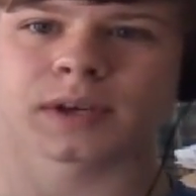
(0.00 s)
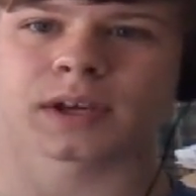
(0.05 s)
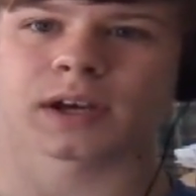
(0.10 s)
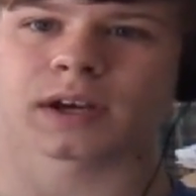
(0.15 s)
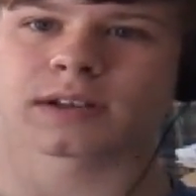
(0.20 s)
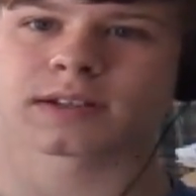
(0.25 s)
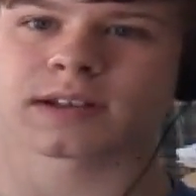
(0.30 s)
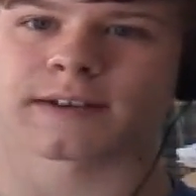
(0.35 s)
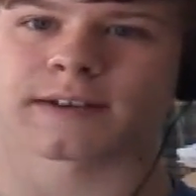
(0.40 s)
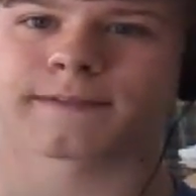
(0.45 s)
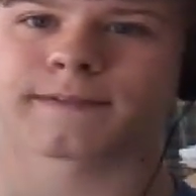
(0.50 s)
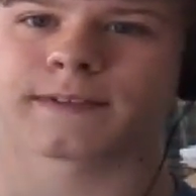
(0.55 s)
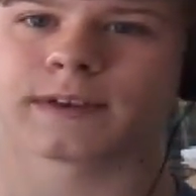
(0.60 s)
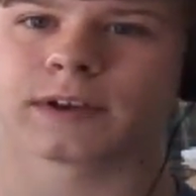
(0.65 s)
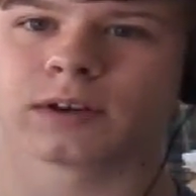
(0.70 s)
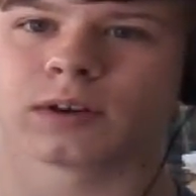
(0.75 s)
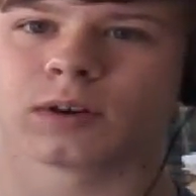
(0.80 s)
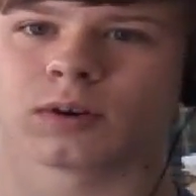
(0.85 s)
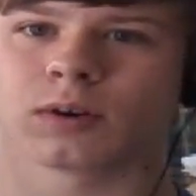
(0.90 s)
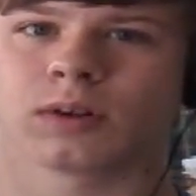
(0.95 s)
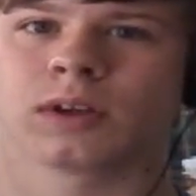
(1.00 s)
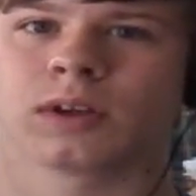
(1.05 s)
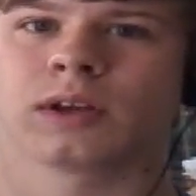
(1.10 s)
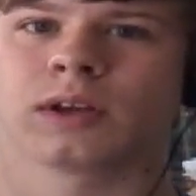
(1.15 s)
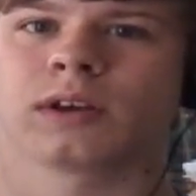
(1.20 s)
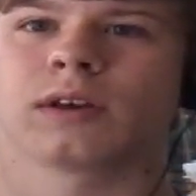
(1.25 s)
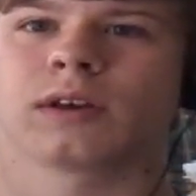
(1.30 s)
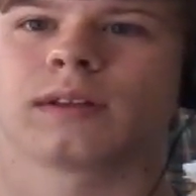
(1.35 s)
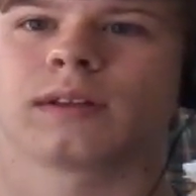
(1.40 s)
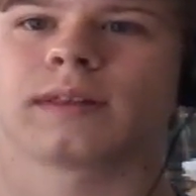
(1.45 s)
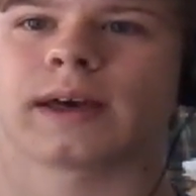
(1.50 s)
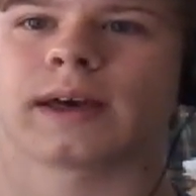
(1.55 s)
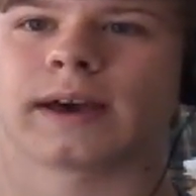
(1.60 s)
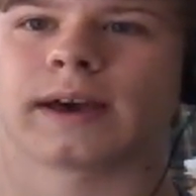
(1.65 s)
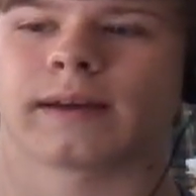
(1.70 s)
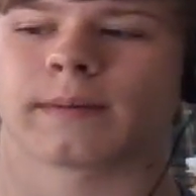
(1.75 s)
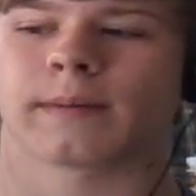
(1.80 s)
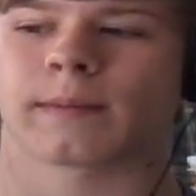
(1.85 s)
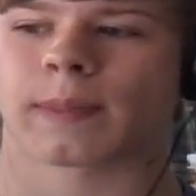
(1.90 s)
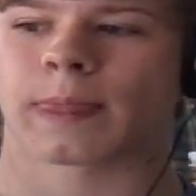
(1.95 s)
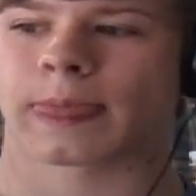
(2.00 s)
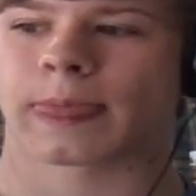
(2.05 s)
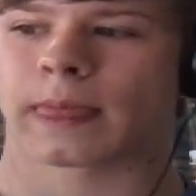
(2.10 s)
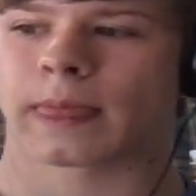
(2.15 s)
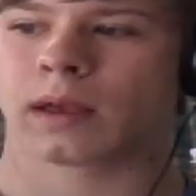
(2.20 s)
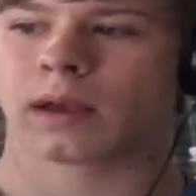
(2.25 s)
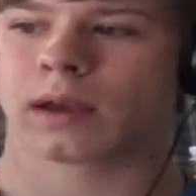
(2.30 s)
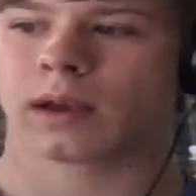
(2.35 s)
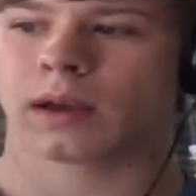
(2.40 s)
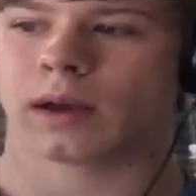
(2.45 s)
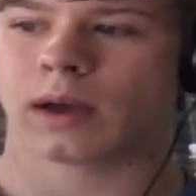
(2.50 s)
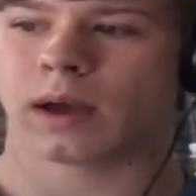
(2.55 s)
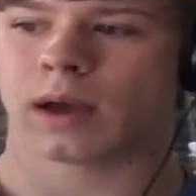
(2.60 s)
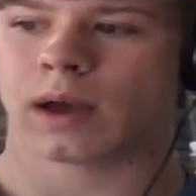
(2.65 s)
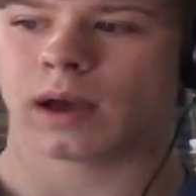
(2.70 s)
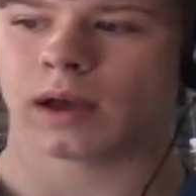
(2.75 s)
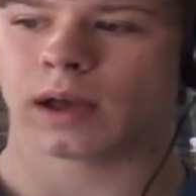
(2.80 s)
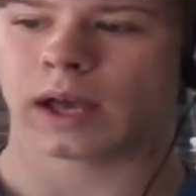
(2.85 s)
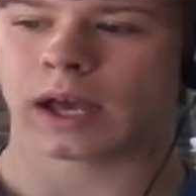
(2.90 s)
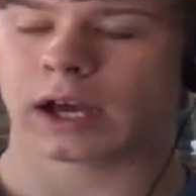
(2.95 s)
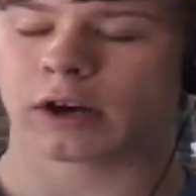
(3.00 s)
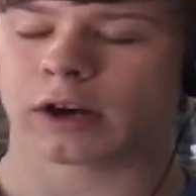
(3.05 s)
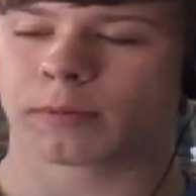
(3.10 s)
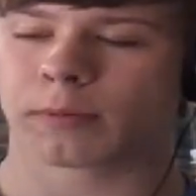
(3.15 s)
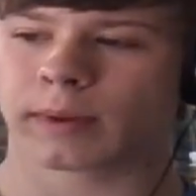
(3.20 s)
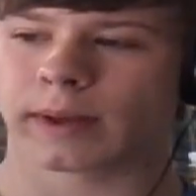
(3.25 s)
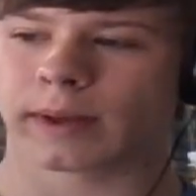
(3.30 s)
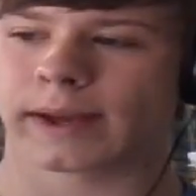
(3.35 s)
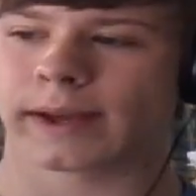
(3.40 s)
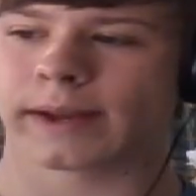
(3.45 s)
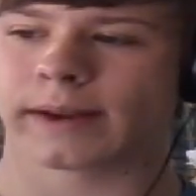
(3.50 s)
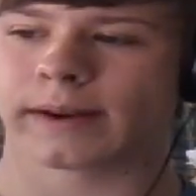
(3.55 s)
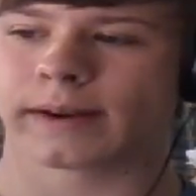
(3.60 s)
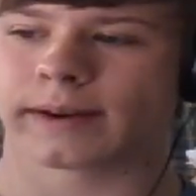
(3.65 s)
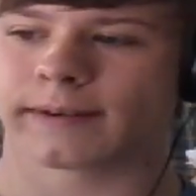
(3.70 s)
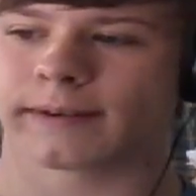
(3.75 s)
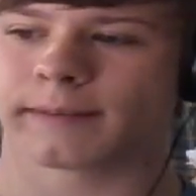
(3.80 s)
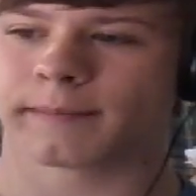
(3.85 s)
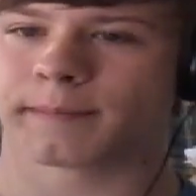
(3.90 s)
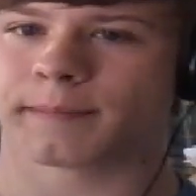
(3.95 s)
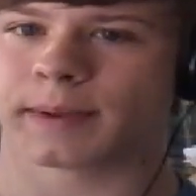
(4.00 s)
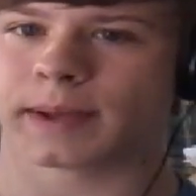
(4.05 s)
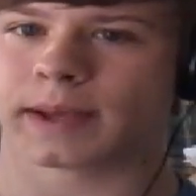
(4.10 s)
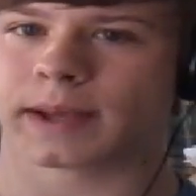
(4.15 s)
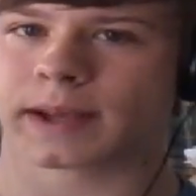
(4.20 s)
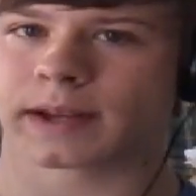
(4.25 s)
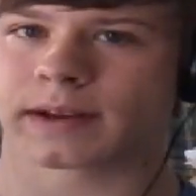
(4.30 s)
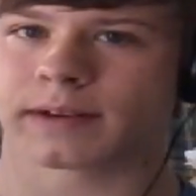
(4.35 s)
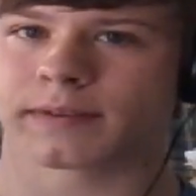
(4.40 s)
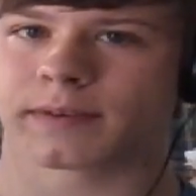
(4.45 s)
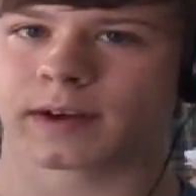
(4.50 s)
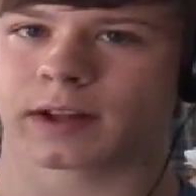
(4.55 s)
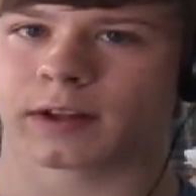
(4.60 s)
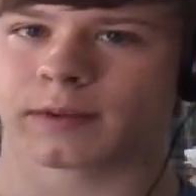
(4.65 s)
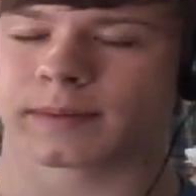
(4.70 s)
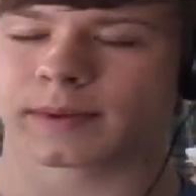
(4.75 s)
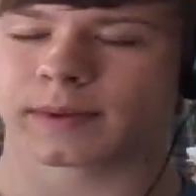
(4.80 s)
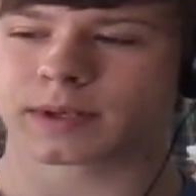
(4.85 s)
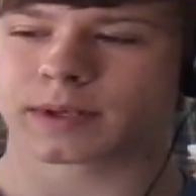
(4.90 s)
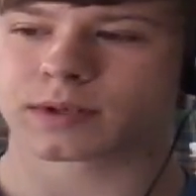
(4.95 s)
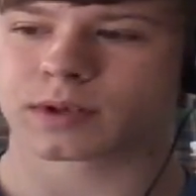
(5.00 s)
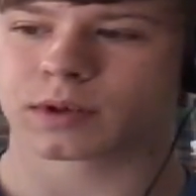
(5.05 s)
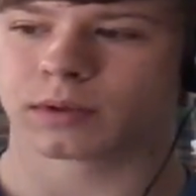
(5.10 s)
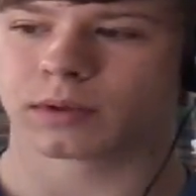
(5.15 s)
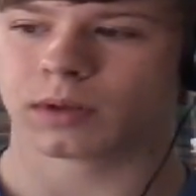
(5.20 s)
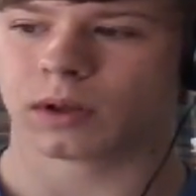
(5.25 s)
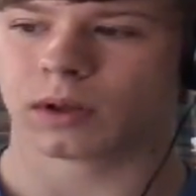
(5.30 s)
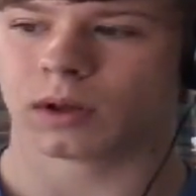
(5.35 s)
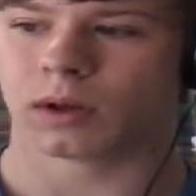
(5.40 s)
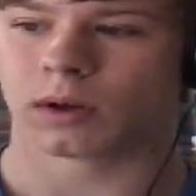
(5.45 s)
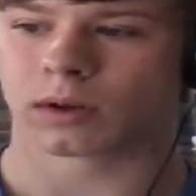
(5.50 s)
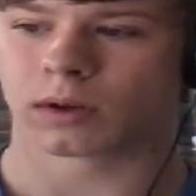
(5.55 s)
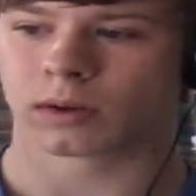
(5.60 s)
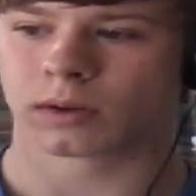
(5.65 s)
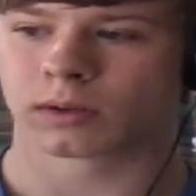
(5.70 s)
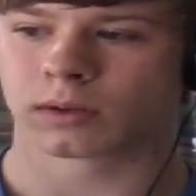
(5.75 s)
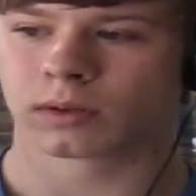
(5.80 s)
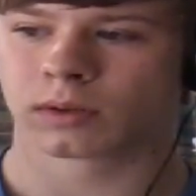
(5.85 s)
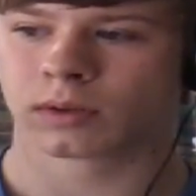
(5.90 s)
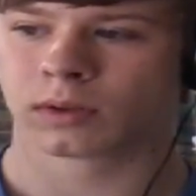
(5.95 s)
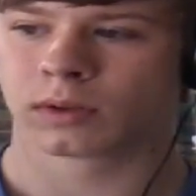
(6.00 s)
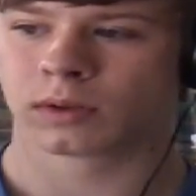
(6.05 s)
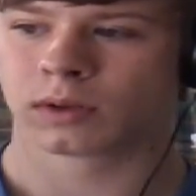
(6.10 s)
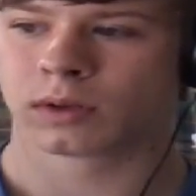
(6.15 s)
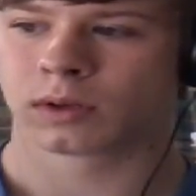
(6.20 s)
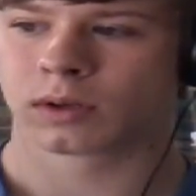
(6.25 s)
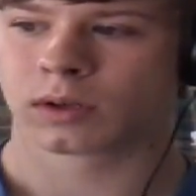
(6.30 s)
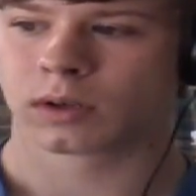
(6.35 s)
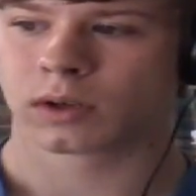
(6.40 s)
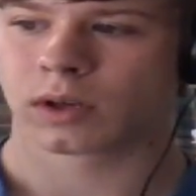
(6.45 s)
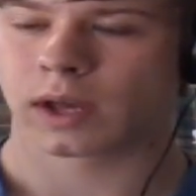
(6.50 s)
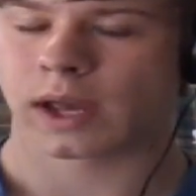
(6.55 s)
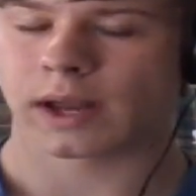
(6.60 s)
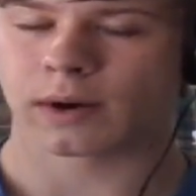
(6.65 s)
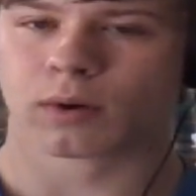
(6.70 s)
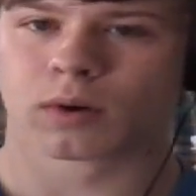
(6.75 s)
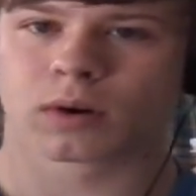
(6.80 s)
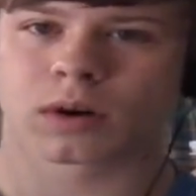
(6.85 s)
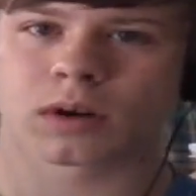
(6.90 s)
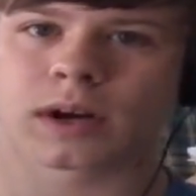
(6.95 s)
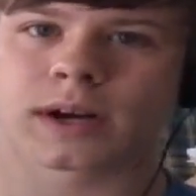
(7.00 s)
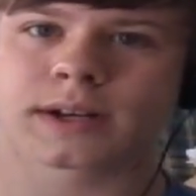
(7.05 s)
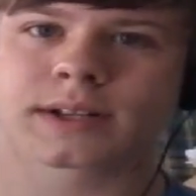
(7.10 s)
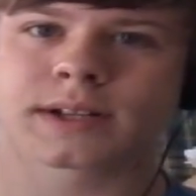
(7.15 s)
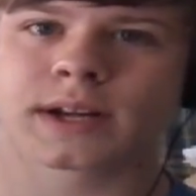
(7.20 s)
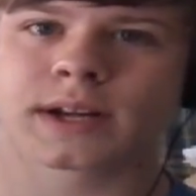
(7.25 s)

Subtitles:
Because I feel that Hellblade being in development so long, and Order